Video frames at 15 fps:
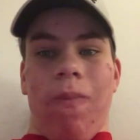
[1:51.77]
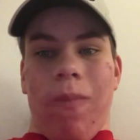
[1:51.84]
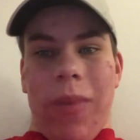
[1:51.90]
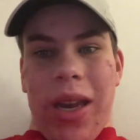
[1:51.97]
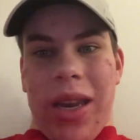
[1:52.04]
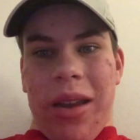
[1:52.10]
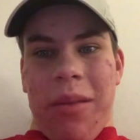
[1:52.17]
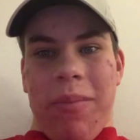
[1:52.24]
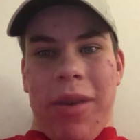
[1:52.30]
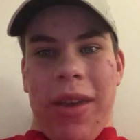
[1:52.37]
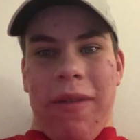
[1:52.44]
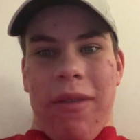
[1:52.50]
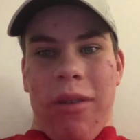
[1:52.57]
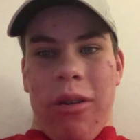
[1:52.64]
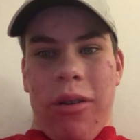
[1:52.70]
might not be a
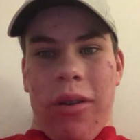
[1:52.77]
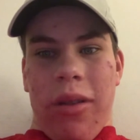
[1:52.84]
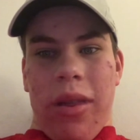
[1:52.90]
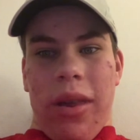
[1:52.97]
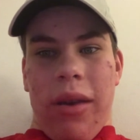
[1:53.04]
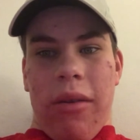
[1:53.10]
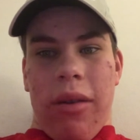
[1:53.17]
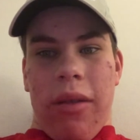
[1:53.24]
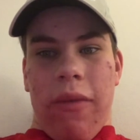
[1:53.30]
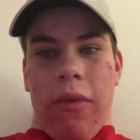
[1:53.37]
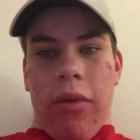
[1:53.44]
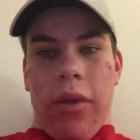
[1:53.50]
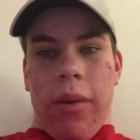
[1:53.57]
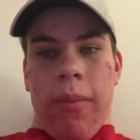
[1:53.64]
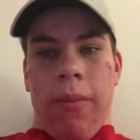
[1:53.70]
very good series
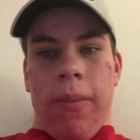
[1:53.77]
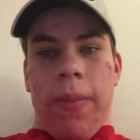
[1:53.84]
for them.